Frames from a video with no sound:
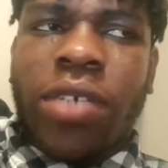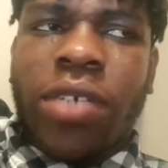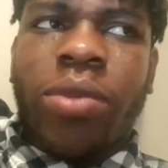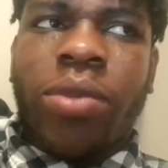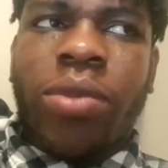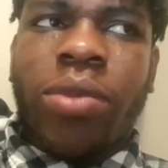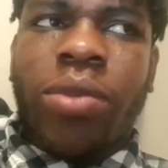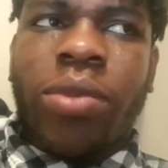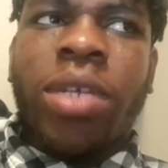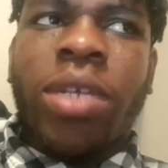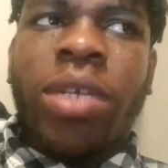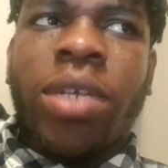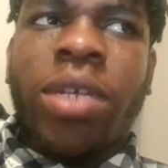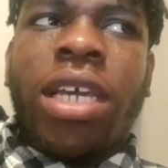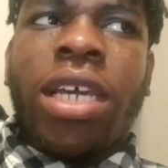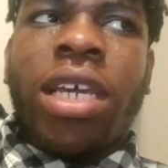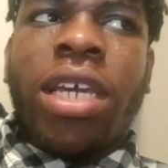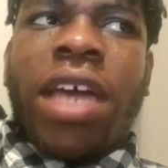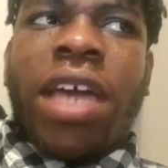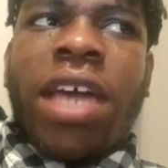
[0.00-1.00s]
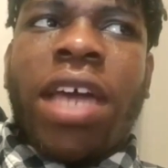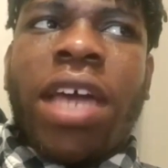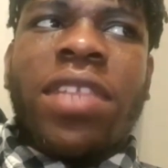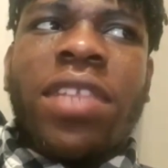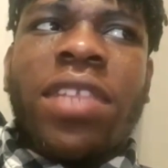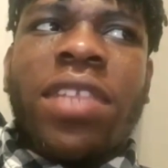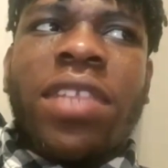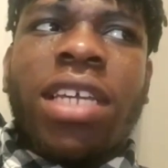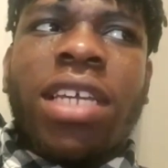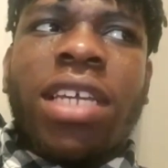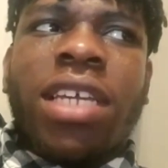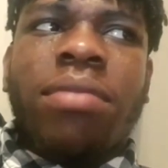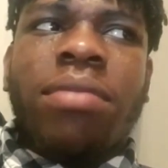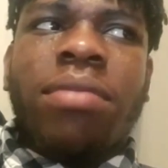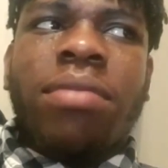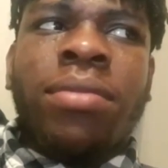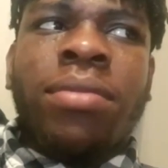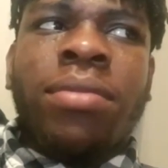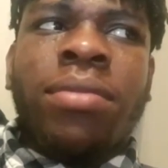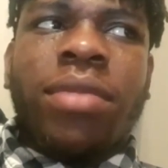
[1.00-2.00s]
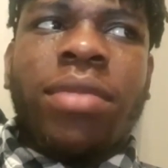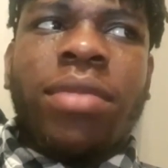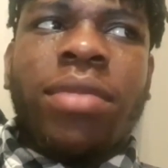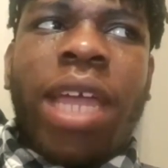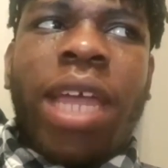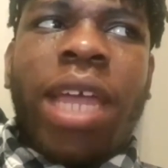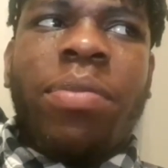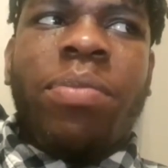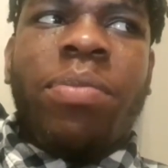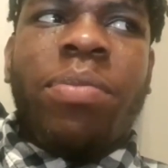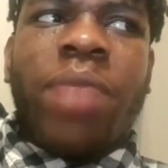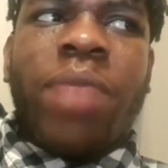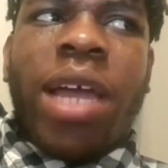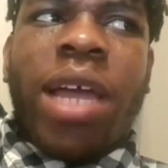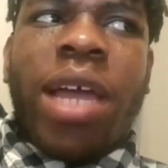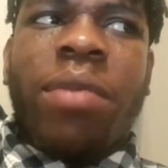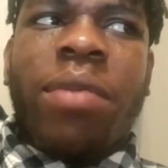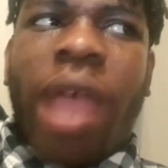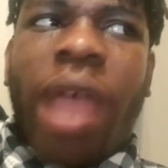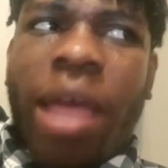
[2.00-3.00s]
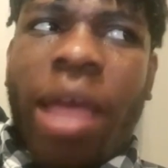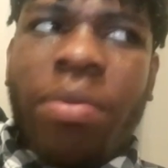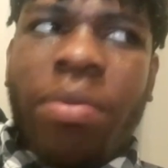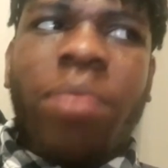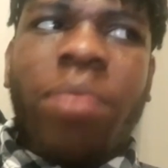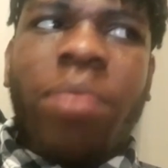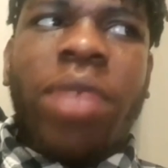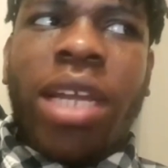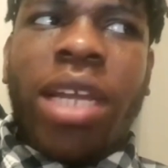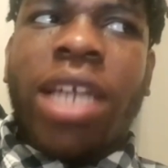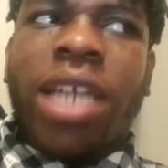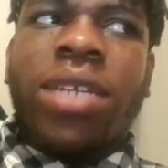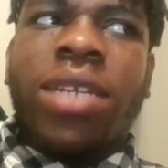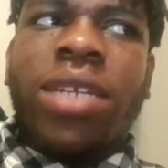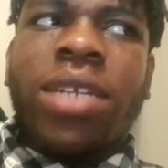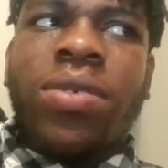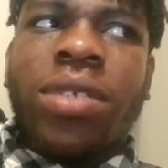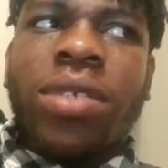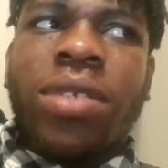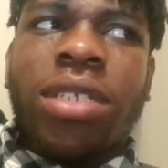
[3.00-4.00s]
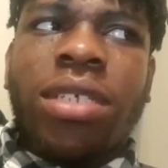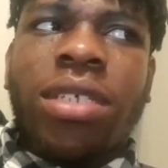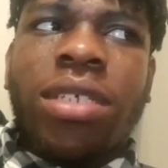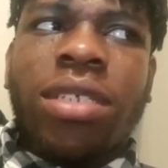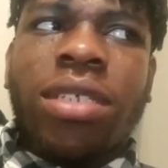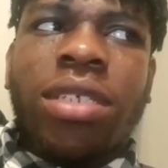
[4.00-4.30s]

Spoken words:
But I feel like I I prepared adequately.